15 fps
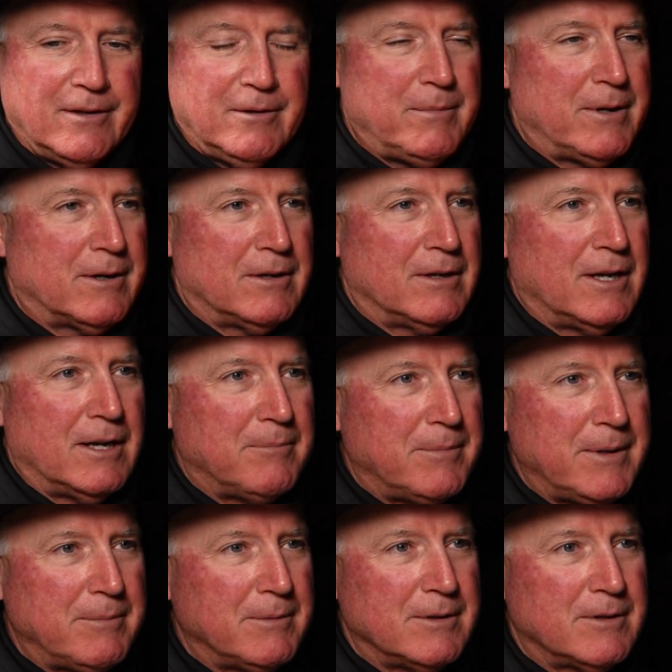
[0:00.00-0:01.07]
They're better than a lot of
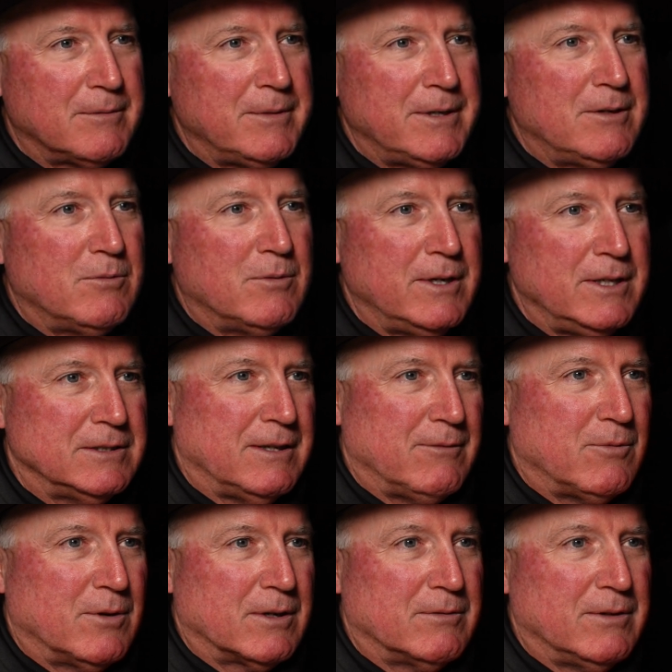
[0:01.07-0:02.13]
people in their mid-20s
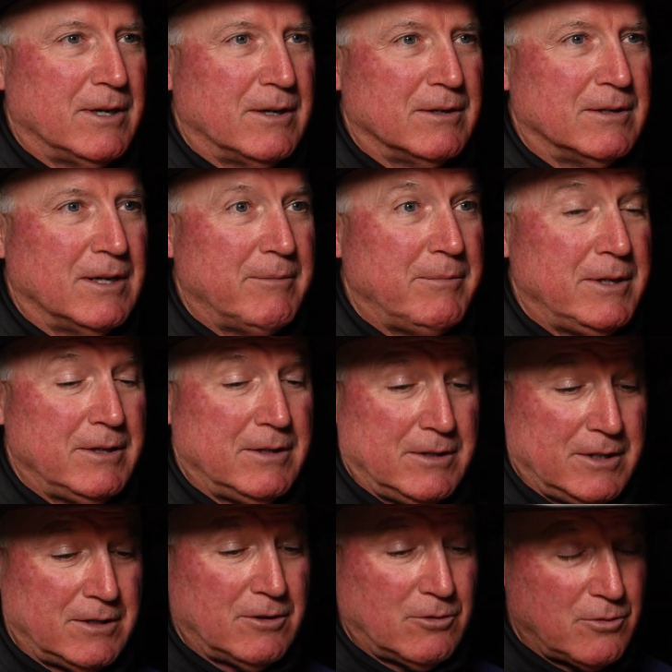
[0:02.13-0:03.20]
I've worked around. I mean,
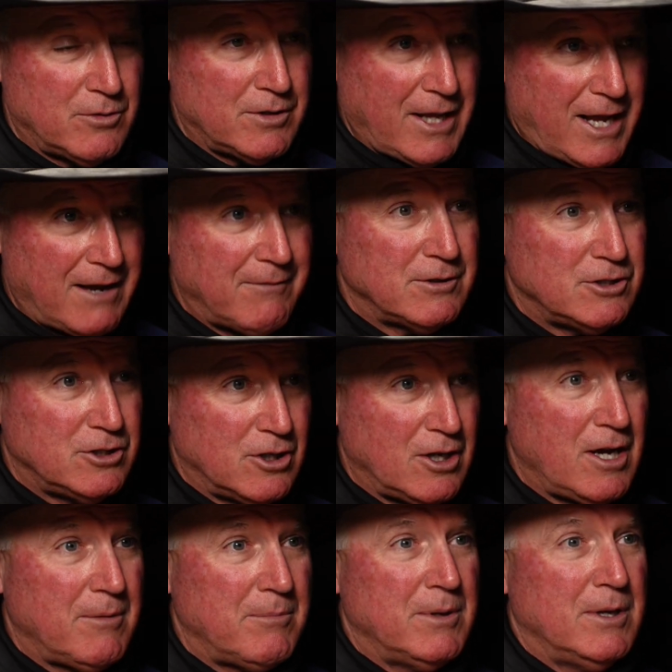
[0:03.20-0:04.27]
that or have a
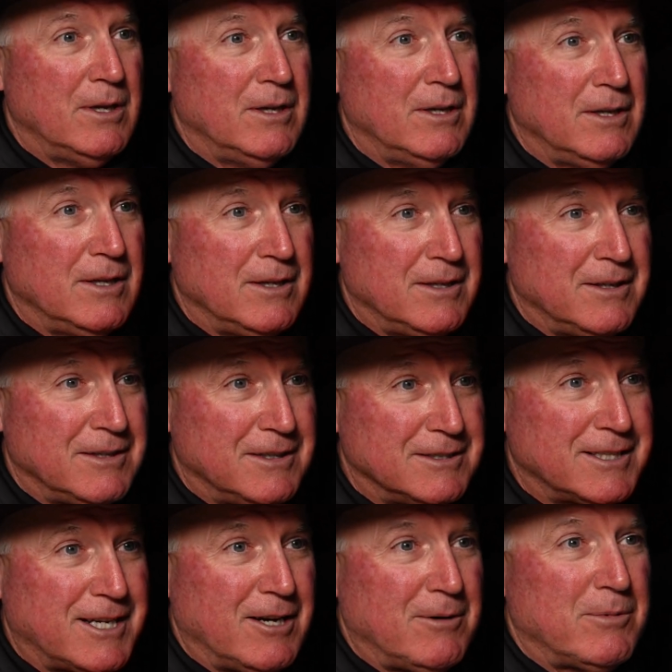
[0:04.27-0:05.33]
job
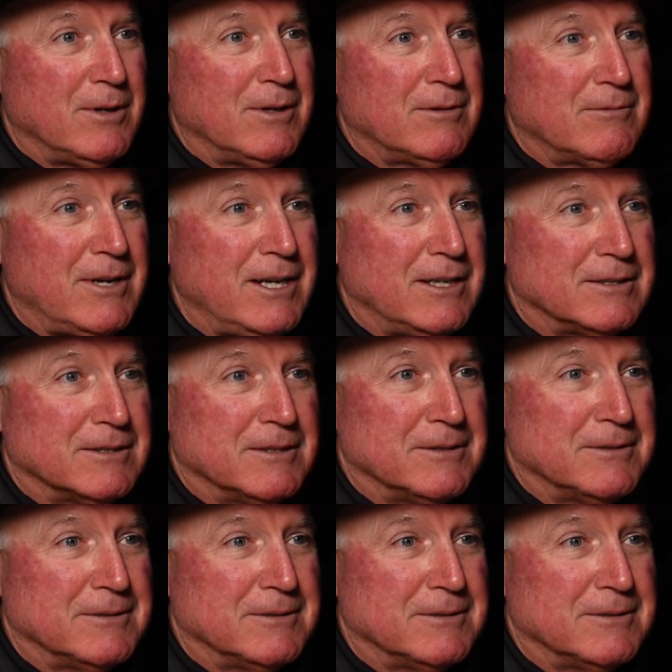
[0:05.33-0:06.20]
as a cowboy on the ranch.